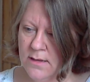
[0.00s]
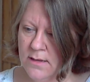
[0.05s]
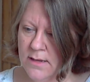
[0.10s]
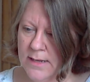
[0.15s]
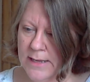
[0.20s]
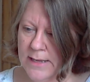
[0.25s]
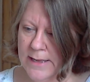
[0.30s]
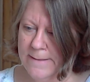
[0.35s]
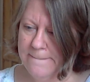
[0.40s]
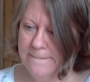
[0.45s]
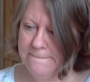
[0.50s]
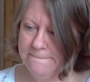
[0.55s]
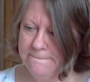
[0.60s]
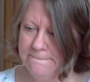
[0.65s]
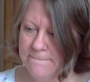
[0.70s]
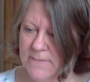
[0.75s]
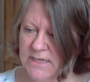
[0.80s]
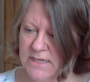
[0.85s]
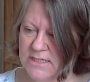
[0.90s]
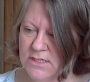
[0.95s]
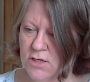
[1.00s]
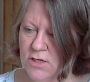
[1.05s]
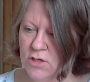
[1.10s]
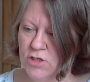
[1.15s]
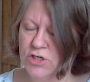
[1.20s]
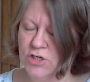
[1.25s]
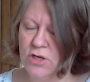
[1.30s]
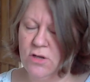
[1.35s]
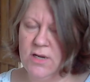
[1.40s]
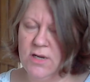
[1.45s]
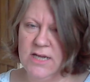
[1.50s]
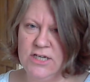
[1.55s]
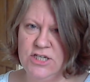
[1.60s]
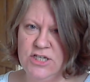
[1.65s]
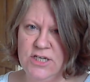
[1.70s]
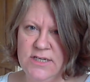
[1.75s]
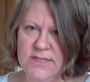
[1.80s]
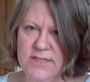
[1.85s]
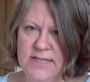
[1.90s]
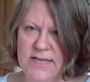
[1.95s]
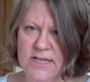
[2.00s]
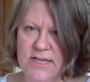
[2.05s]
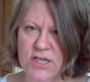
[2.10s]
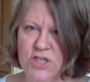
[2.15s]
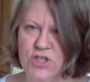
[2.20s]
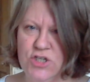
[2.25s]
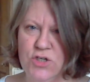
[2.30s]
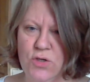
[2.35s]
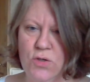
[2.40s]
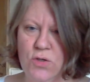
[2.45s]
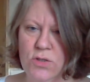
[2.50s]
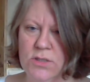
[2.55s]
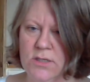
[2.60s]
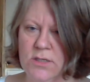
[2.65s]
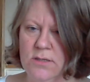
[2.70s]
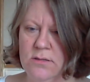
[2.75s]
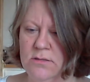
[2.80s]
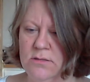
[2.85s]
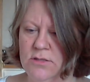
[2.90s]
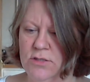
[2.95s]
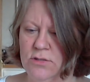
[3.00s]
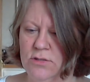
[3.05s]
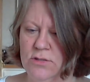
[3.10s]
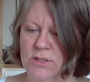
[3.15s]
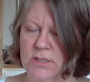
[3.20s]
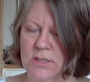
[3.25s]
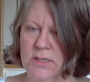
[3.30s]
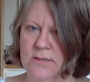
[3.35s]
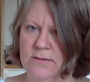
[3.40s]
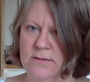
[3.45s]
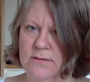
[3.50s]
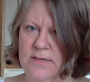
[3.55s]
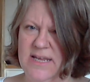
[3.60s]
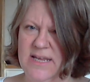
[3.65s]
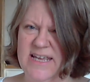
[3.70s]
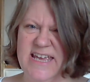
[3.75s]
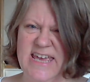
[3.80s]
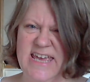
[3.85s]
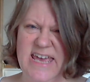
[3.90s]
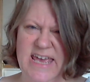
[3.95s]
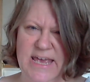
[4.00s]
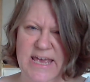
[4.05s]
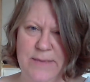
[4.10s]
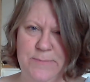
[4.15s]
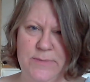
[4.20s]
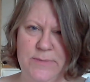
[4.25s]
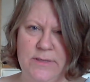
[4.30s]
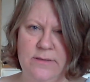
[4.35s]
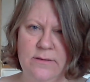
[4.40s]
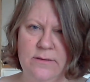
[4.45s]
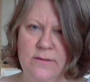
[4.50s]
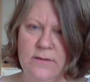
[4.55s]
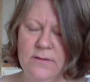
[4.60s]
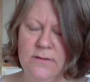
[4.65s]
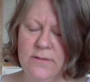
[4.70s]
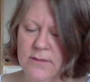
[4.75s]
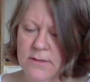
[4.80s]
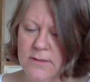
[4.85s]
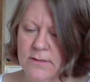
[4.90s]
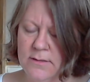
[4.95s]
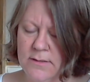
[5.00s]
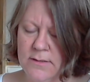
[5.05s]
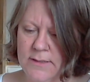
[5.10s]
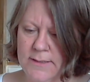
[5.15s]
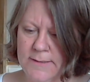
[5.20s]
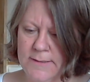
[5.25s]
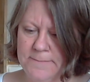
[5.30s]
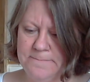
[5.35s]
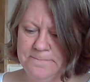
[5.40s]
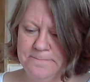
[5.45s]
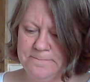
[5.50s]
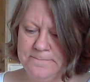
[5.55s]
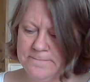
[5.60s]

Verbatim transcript: um, it's not a shawl actually, it's like a shoulder, shoulder like a cape. Um,